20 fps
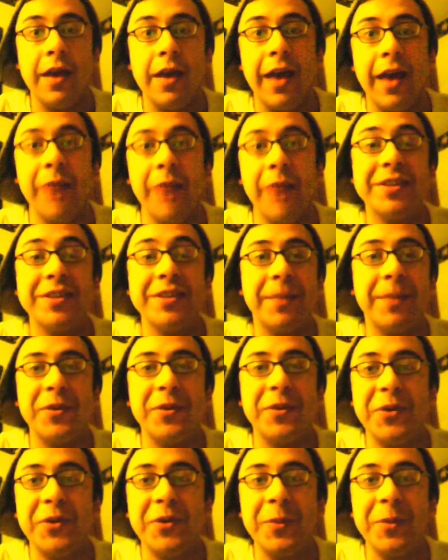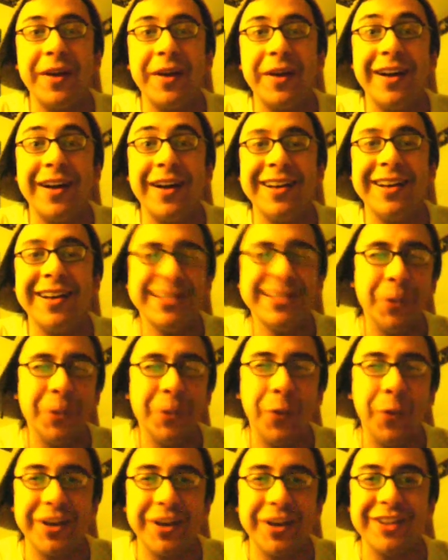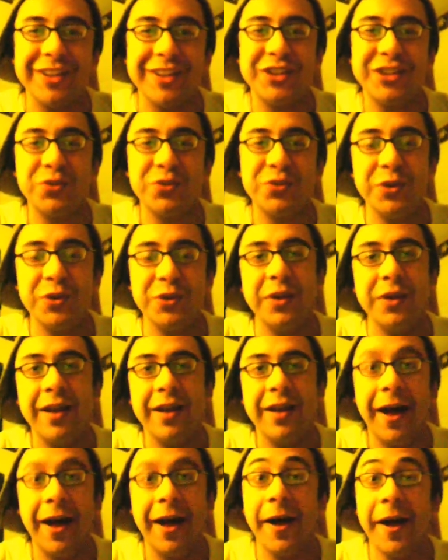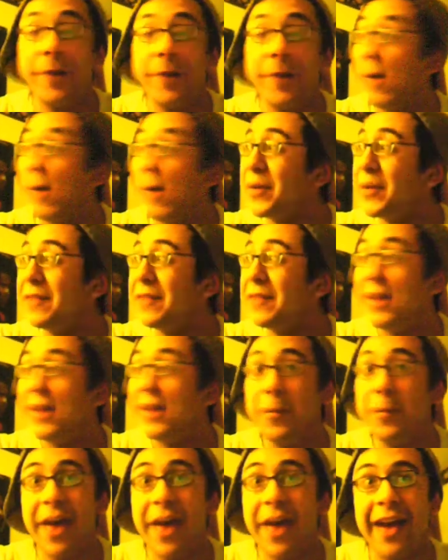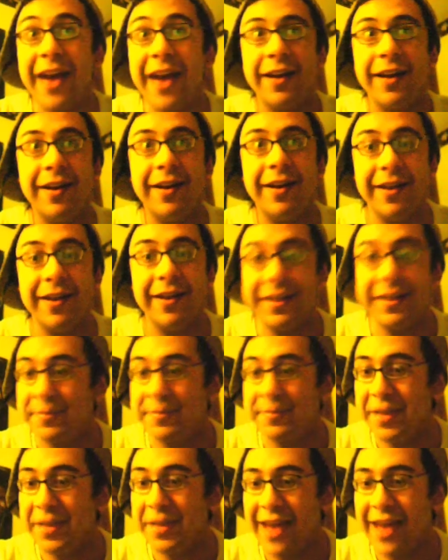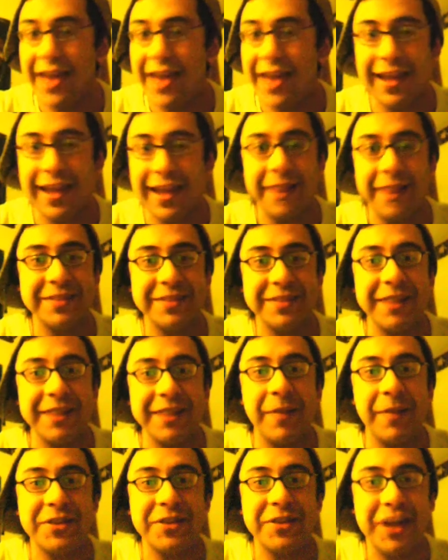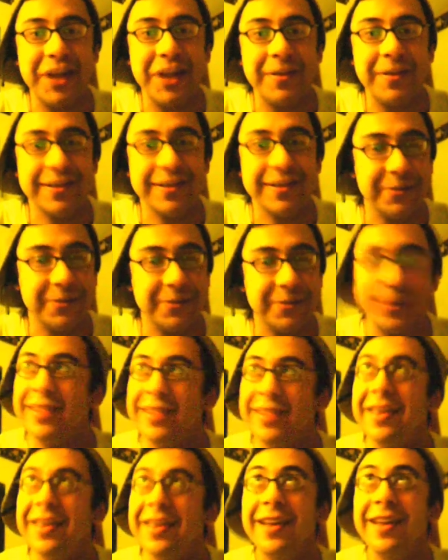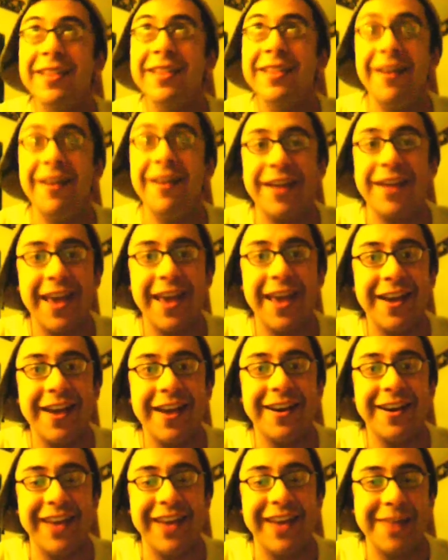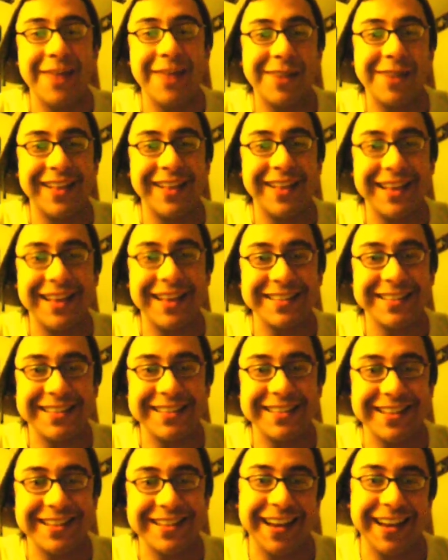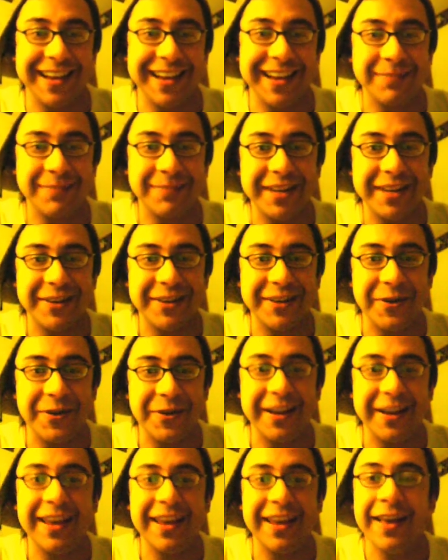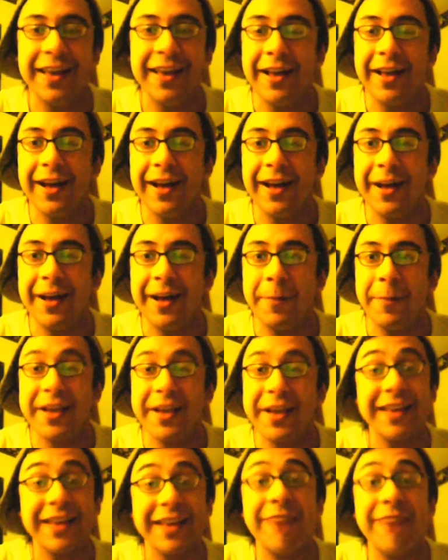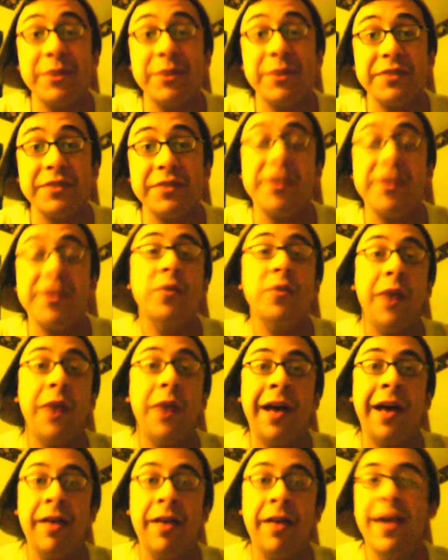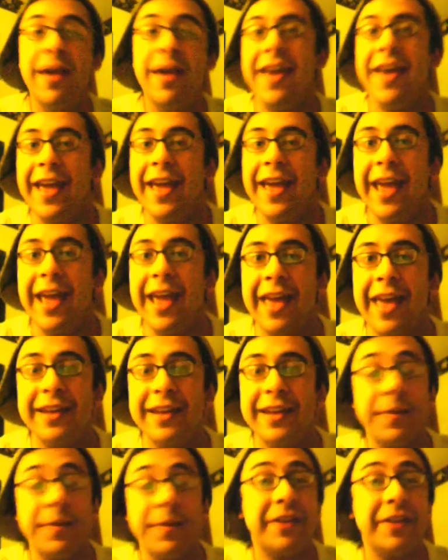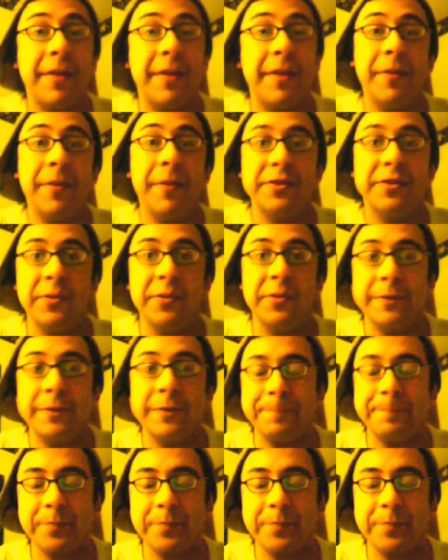Hey, what's up, YouTube? It's your boy, Dr. Drew. I'm bringing a video back. It's midnight, and I'm sitting in my pajamas with long hair and my glasses and being nerdy because I haven't posted a video in a while, and it's about time I posted one.